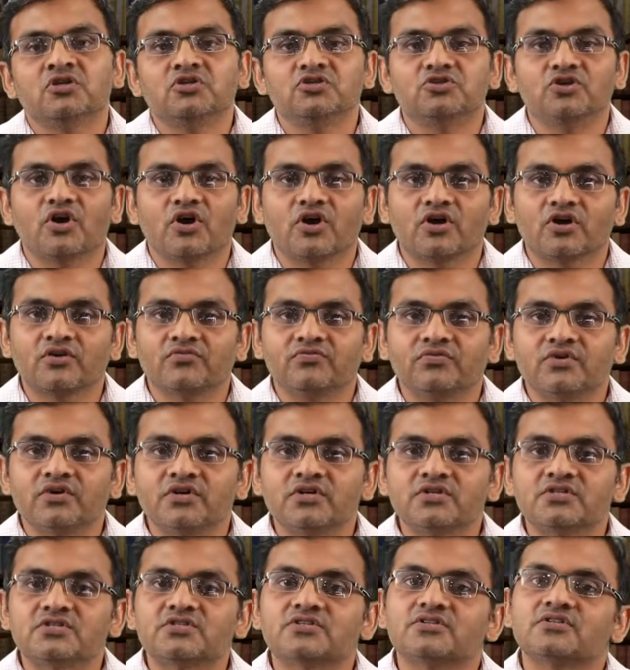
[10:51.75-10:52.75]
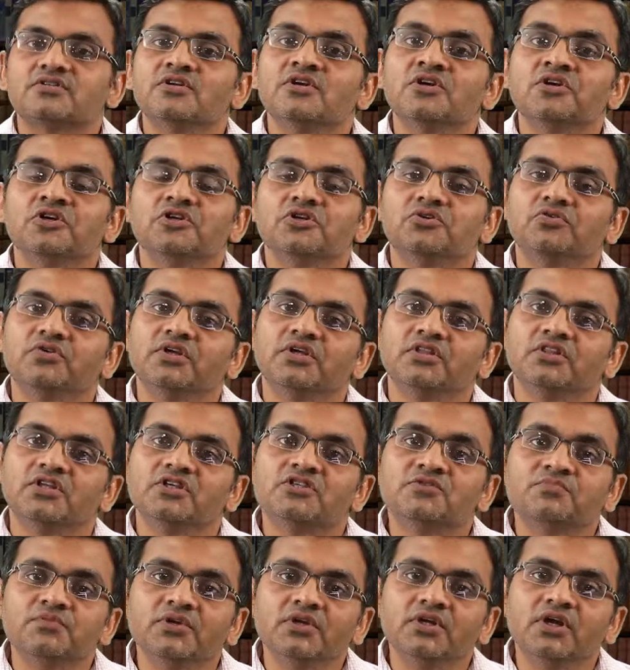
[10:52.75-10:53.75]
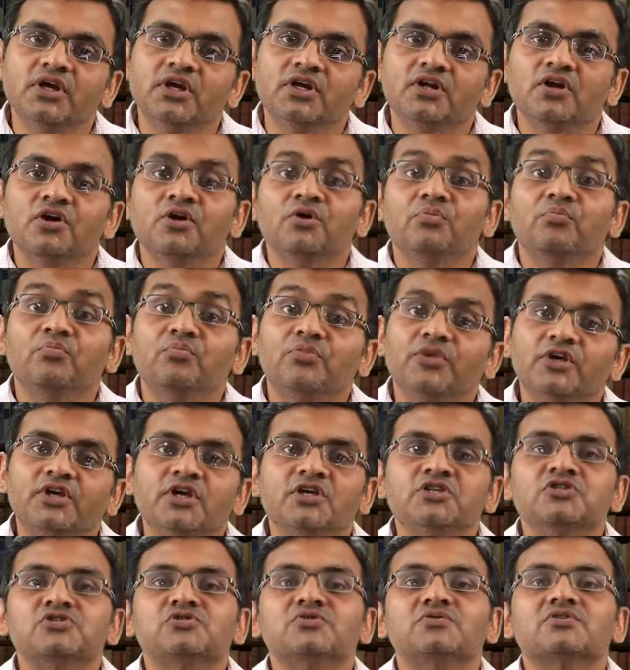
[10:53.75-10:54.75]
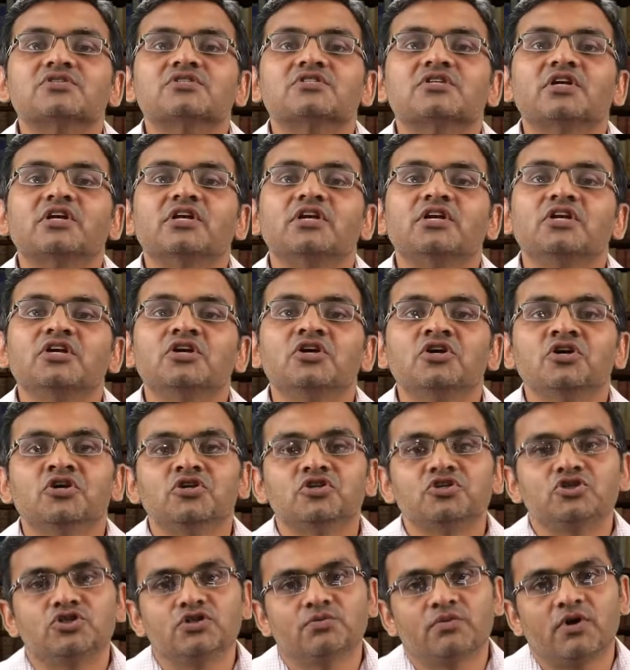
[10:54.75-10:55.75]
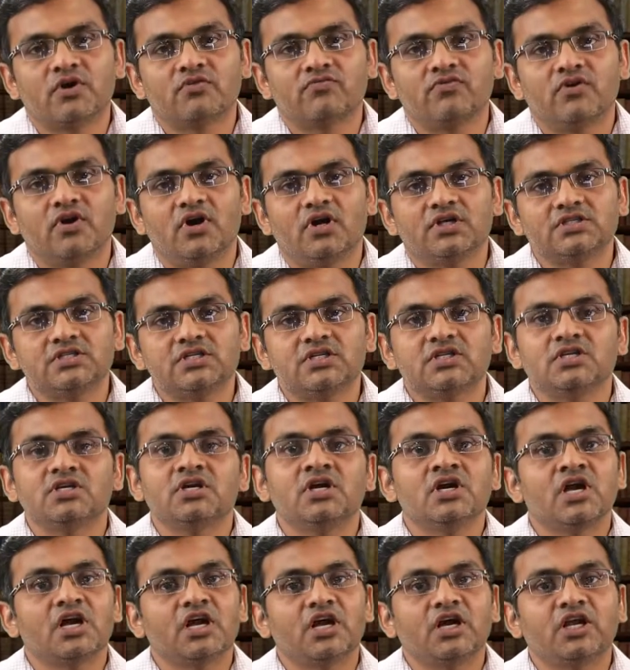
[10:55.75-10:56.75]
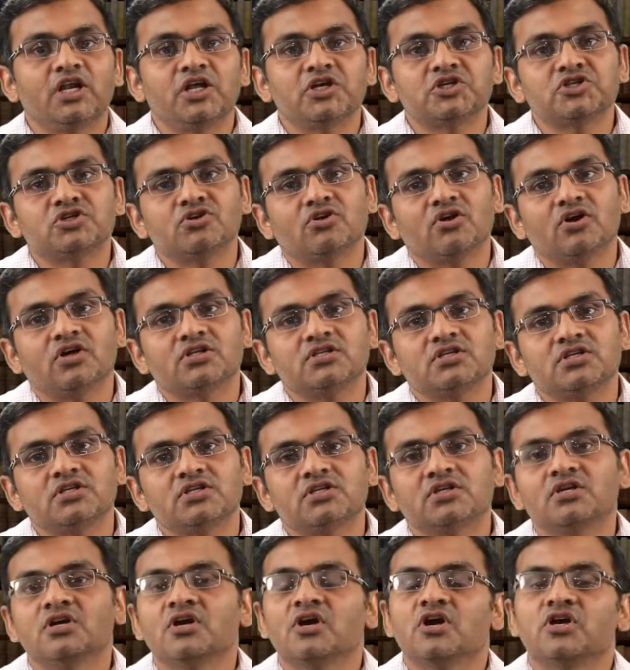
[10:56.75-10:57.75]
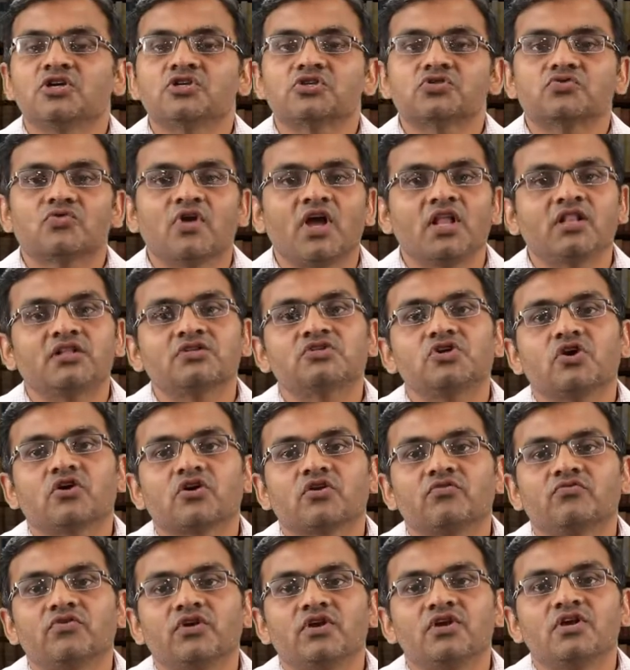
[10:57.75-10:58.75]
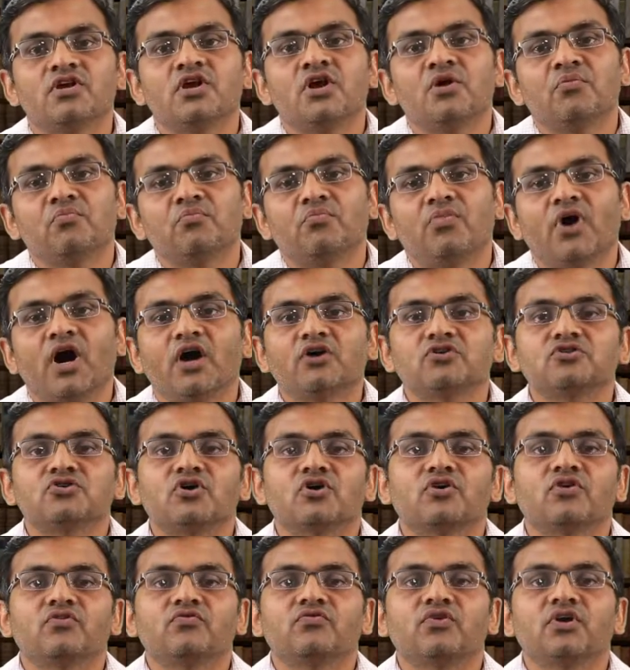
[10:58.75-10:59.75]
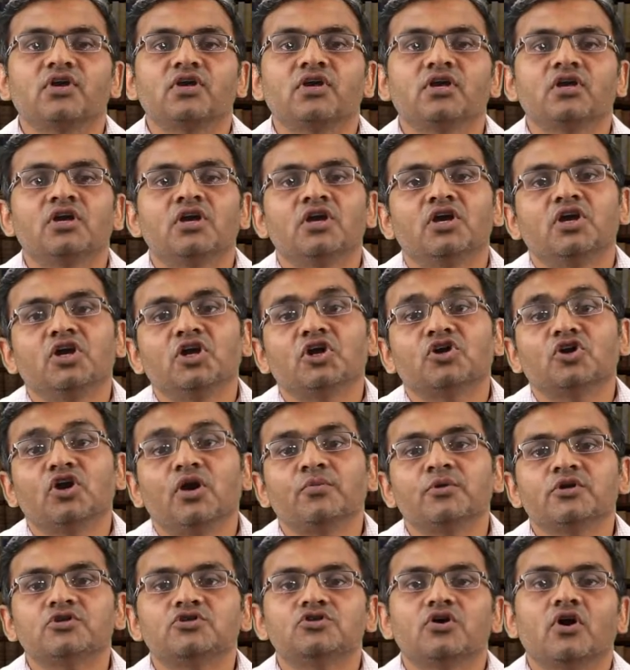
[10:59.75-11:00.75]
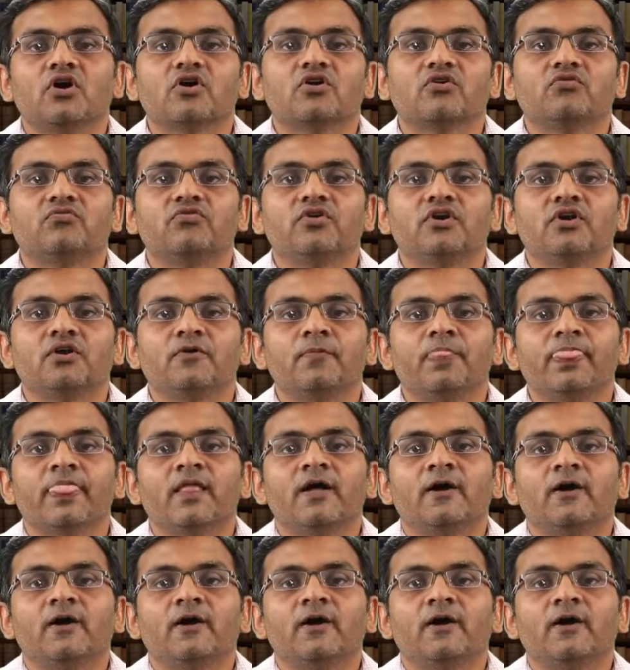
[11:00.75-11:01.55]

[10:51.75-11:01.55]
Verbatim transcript: Geographers during this period begin to study geomorphology, glaciology, soil geography, biogeography, economic geography.